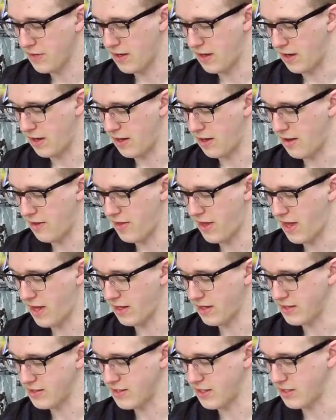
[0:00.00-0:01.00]
Uh, that
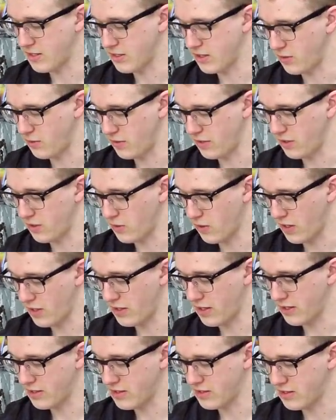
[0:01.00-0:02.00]
is actually a really quite
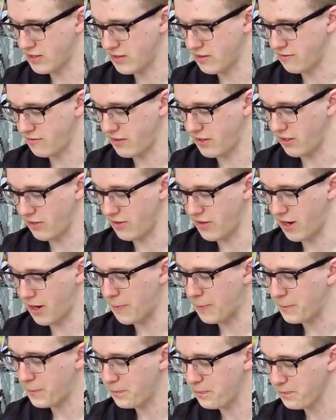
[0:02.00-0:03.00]
nice figure
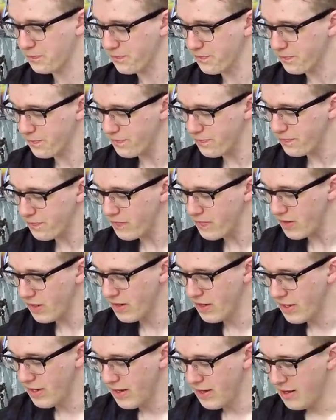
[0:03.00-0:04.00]
there.
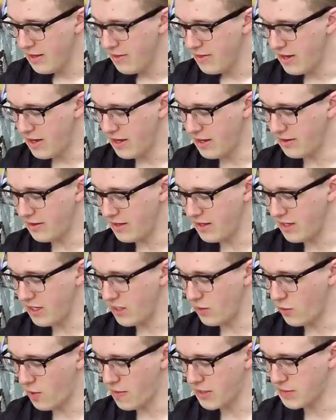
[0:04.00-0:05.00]
Then
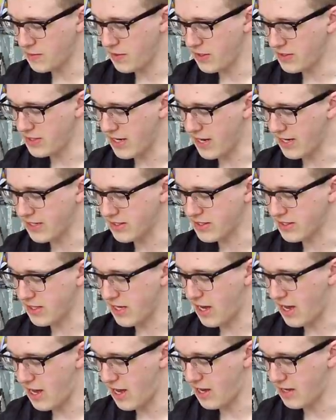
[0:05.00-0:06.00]
the Robot Spirits
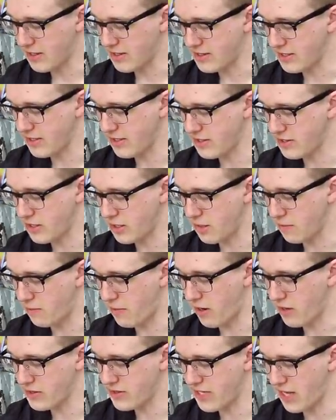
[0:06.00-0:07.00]
X-Ka signature
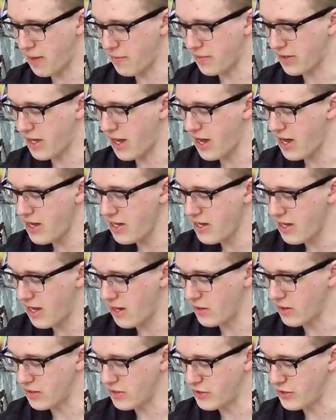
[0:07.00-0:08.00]
Barzam Kai
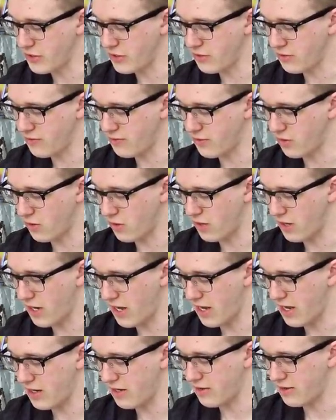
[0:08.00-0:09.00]
out in June for
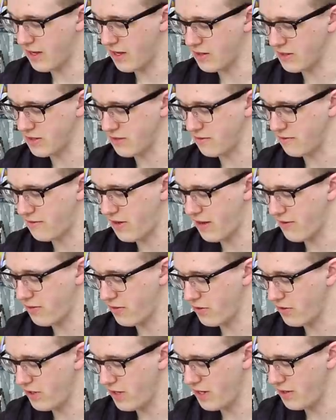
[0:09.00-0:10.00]
eight thousand five
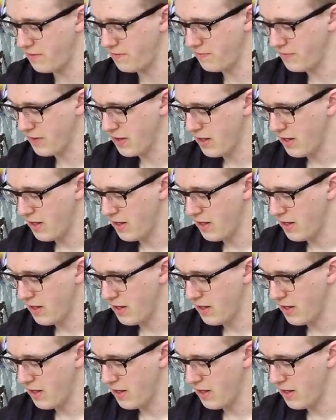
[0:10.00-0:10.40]
hundred yen.